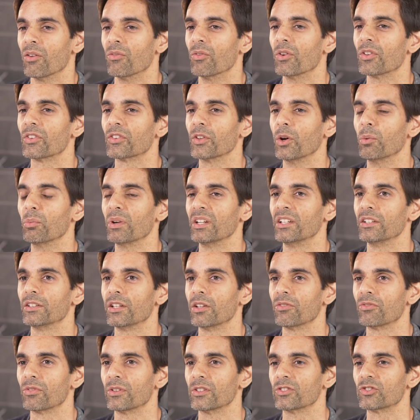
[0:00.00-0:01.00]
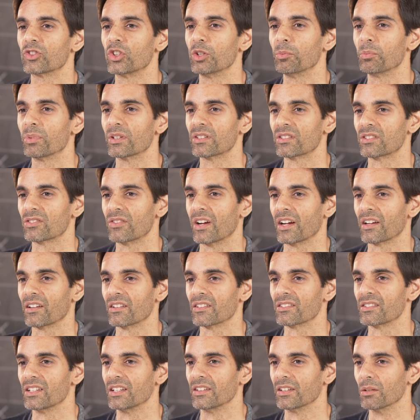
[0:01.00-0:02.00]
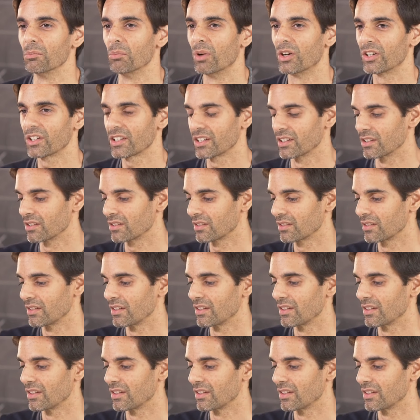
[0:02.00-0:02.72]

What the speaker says: With so many different GPS trackers in the market,